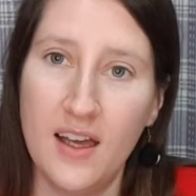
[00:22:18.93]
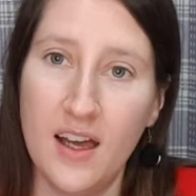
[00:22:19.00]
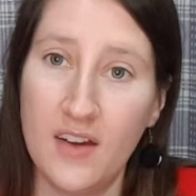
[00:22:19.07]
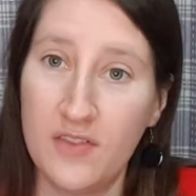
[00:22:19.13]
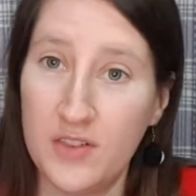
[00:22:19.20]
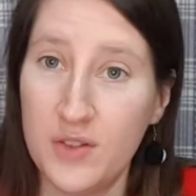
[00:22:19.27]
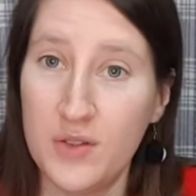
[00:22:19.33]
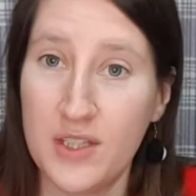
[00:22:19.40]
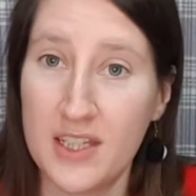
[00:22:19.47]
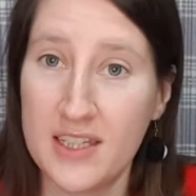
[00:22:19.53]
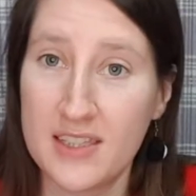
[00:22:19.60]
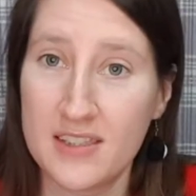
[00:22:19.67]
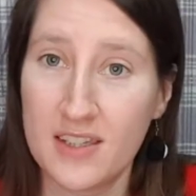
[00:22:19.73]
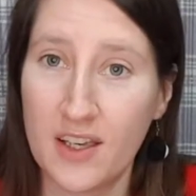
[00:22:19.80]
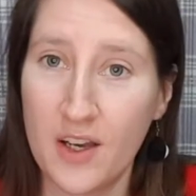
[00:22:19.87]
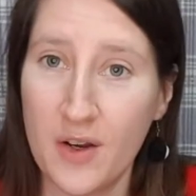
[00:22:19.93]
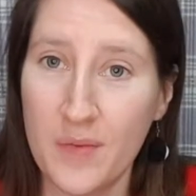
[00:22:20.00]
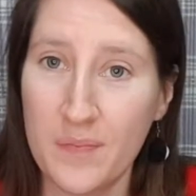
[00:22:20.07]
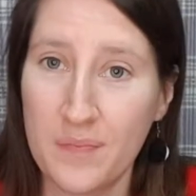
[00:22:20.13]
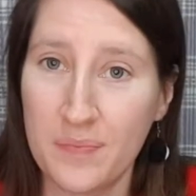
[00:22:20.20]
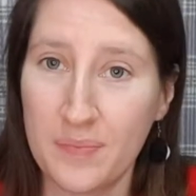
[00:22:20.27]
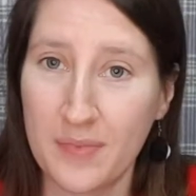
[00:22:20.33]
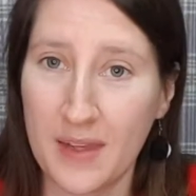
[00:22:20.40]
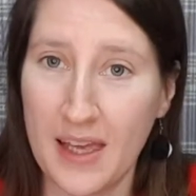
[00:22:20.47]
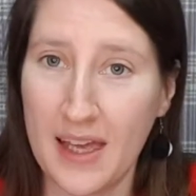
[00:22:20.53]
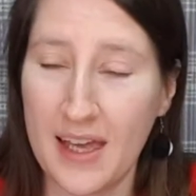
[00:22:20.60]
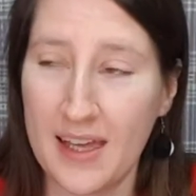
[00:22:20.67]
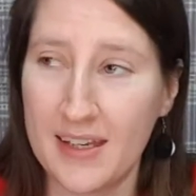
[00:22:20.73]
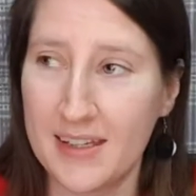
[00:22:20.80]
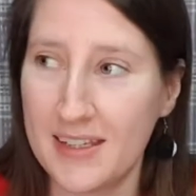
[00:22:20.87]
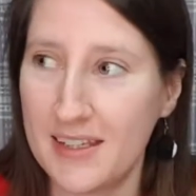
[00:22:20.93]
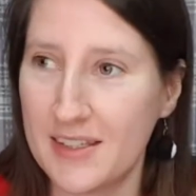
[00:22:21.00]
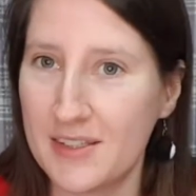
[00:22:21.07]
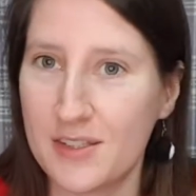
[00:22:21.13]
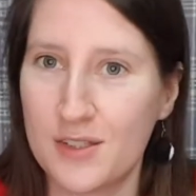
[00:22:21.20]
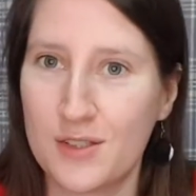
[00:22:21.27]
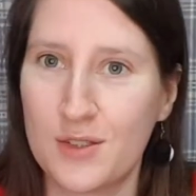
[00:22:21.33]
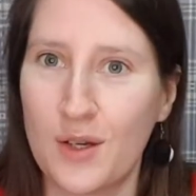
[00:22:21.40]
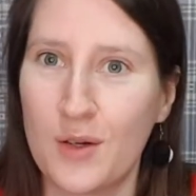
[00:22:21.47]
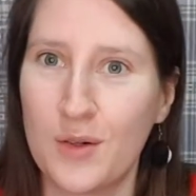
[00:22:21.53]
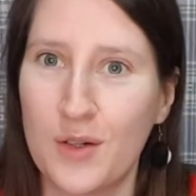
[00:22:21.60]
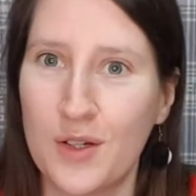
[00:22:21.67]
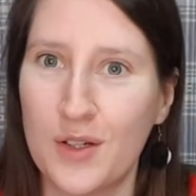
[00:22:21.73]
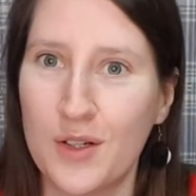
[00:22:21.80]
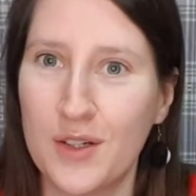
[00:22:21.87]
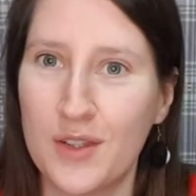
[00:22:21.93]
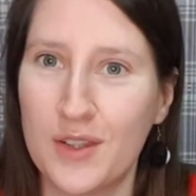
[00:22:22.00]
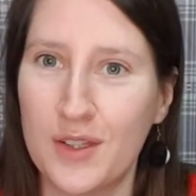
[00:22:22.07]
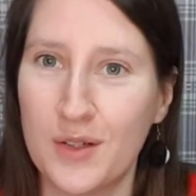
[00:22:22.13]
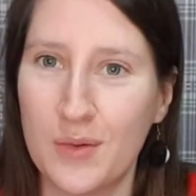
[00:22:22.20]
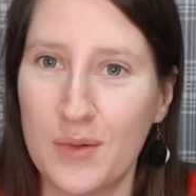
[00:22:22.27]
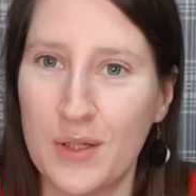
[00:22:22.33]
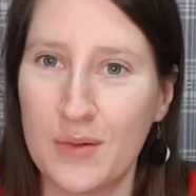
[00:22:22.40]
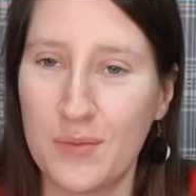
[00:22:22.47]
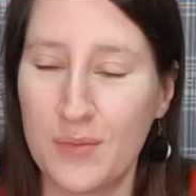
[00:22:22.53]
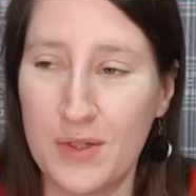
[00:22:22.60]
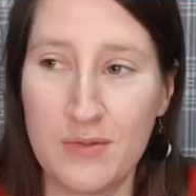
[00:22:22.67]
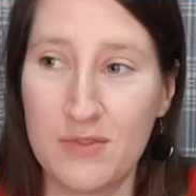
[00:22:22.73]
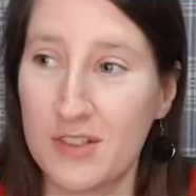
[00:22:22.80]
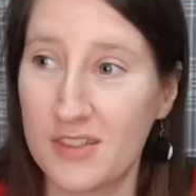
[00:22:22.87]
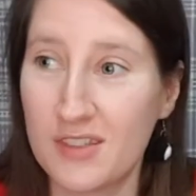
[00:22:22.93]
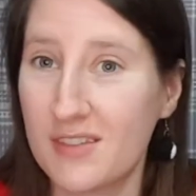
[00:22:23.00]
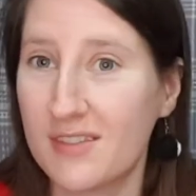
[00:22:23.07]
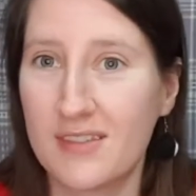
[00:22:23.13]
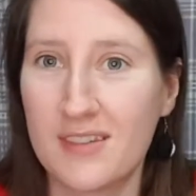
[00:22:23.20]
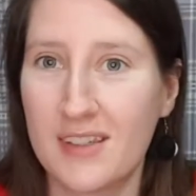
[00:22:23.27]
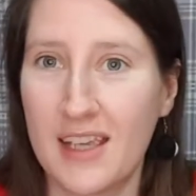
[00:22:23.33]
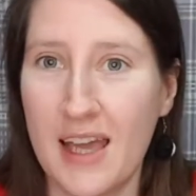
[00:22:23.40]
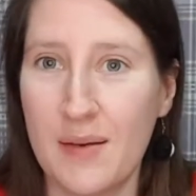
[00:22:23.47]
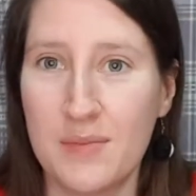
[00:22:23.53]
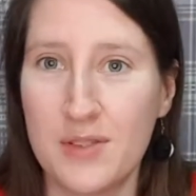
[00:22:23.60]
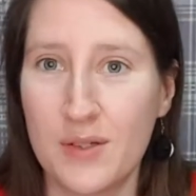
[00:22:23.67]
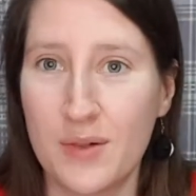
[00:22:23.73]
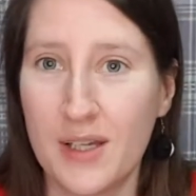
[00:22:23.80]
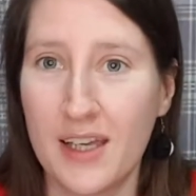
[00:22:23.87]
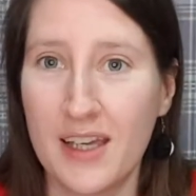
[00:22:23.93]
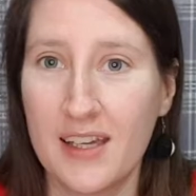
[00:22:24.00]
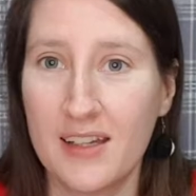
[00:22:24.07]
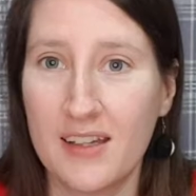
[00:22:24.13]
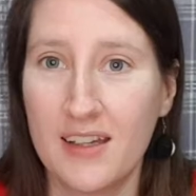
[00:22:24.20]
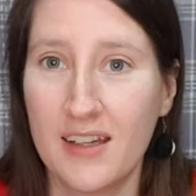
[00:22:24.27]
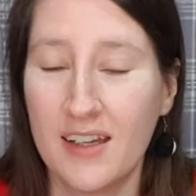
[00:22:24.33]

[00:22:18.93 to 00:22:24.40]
a few years ago, and it is so good that we've just kept doing it.